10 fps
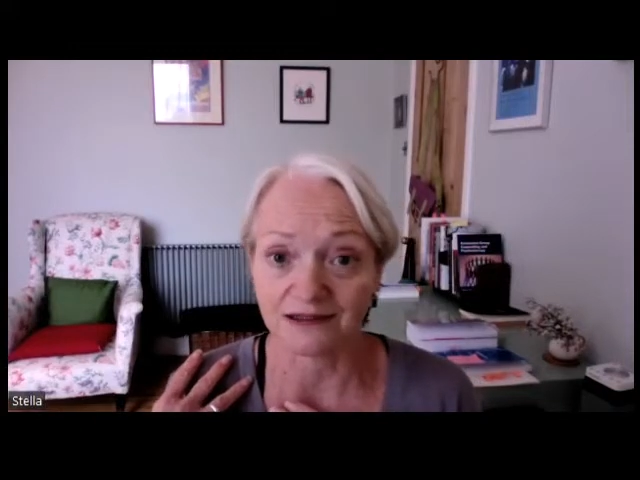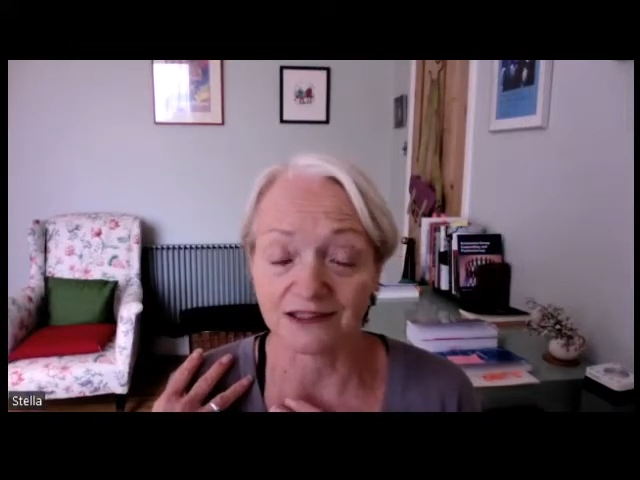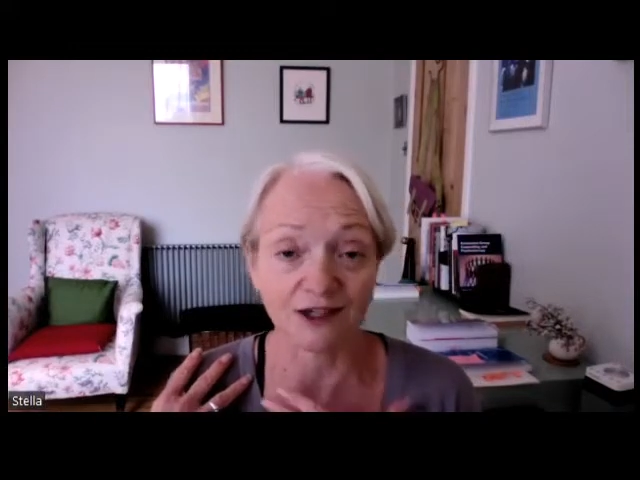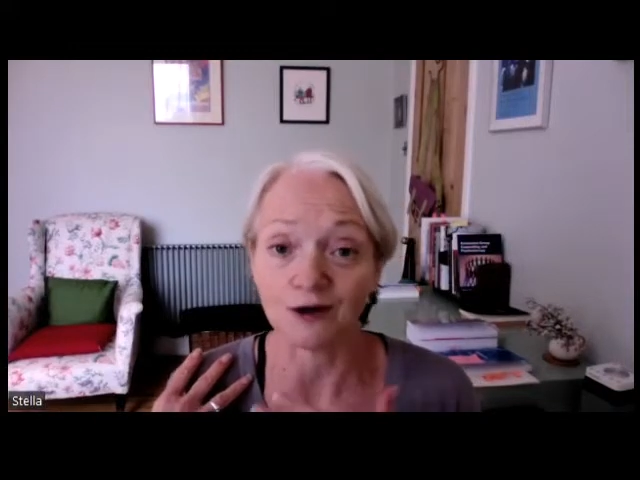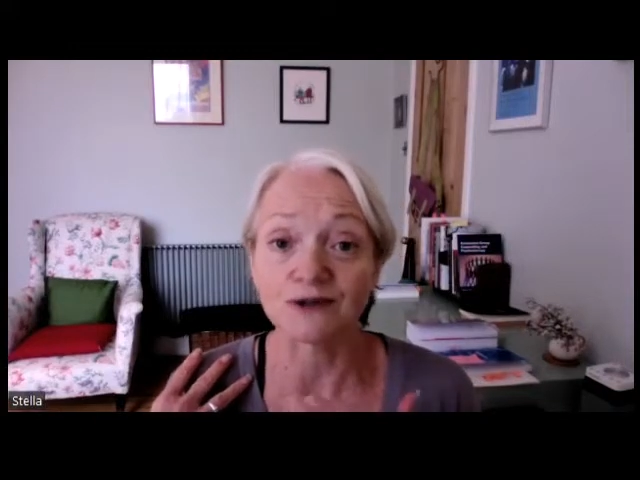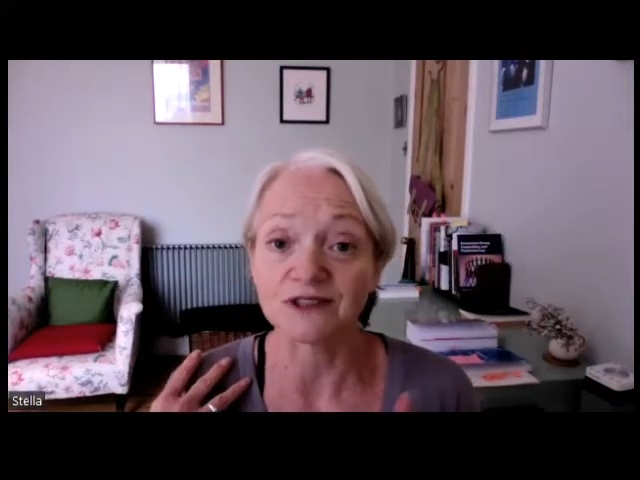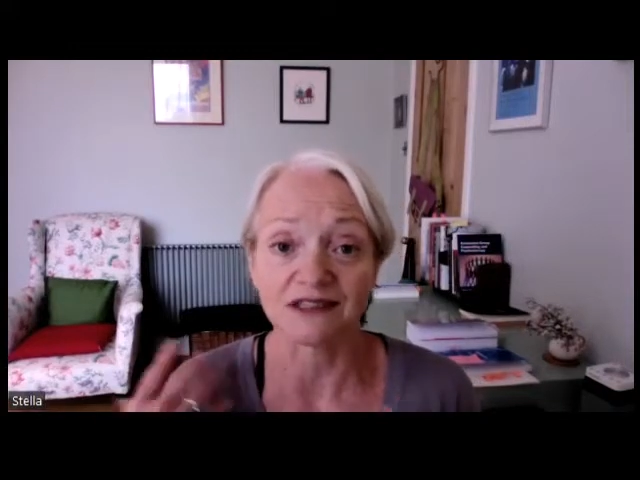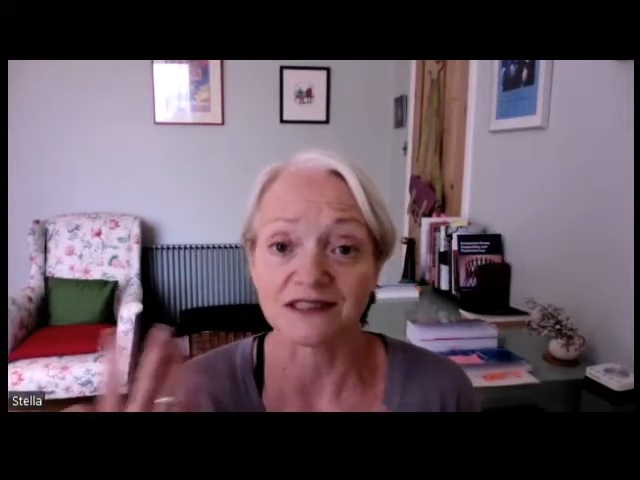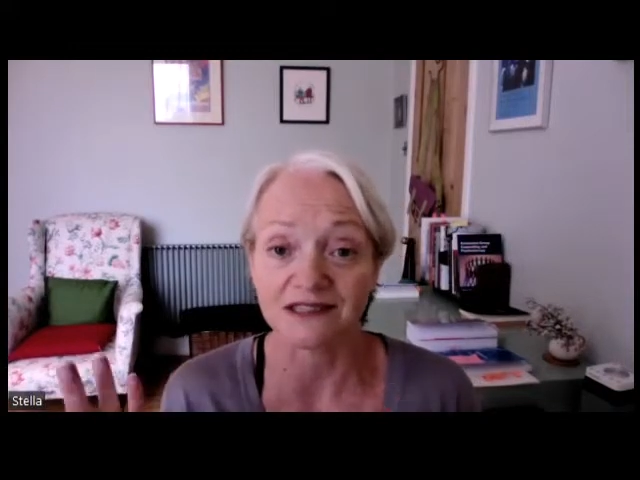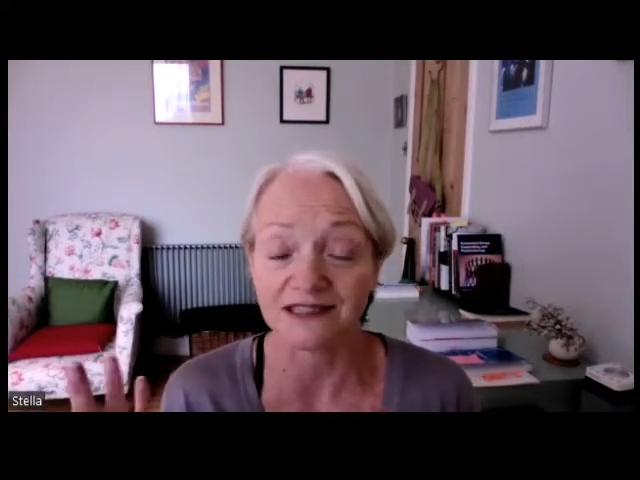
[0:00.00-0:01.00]
to older
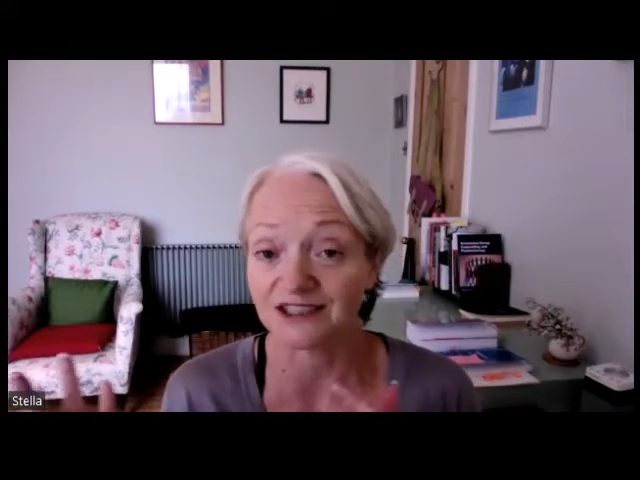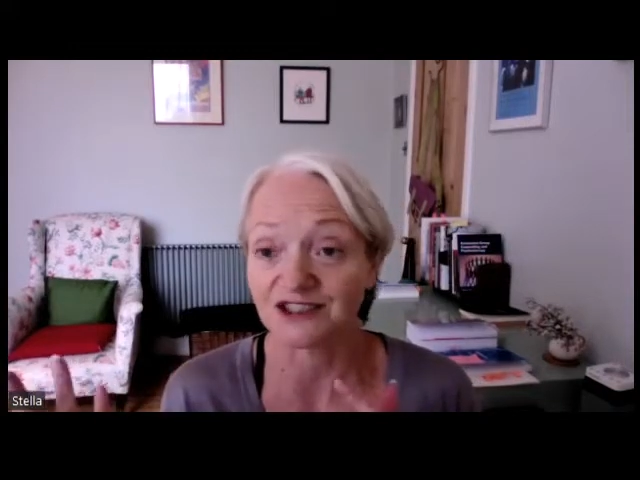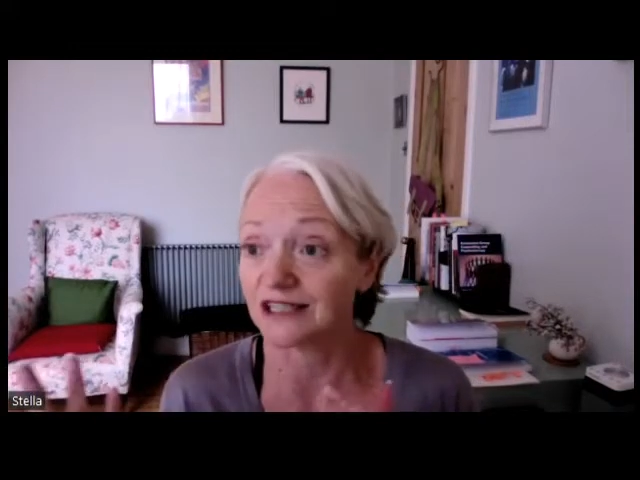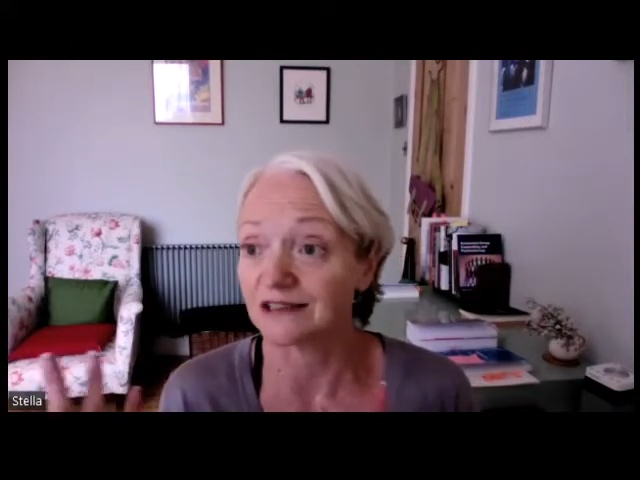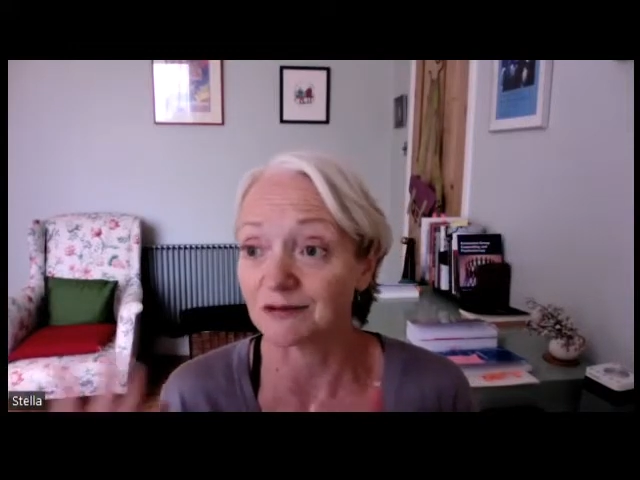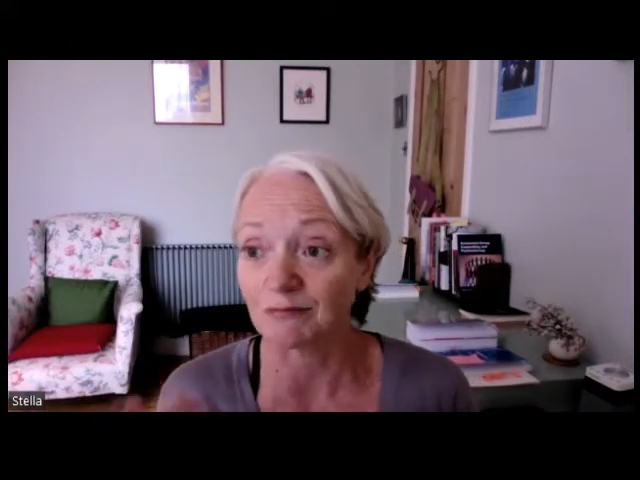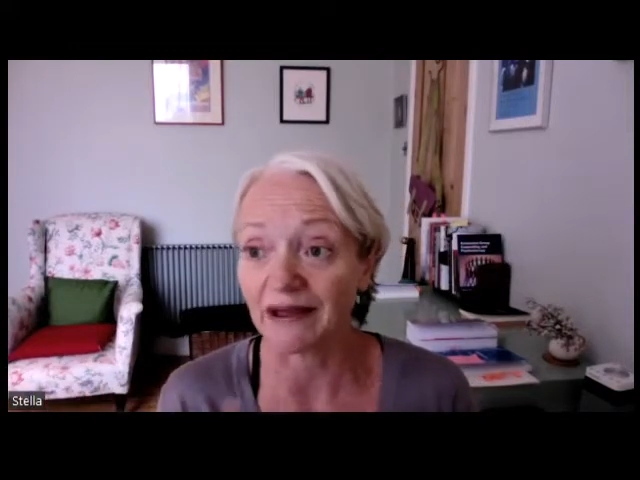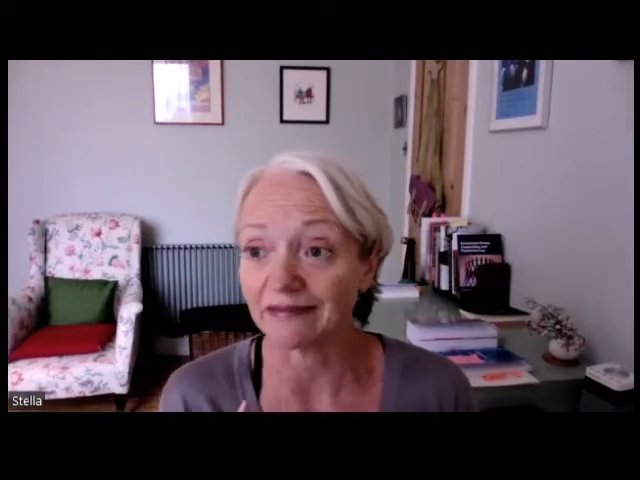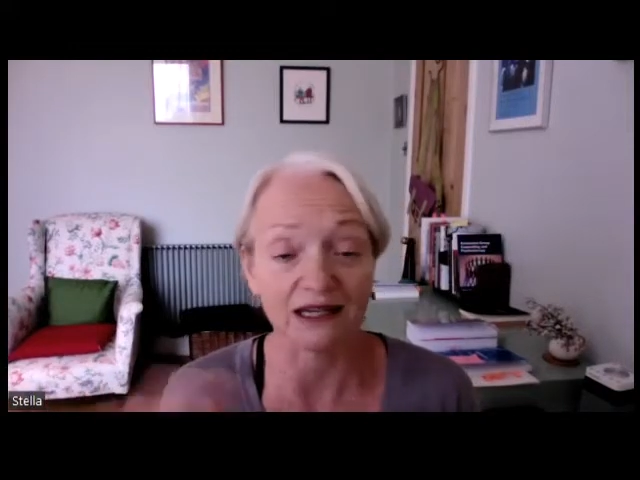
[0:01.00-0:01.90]
cisgendered men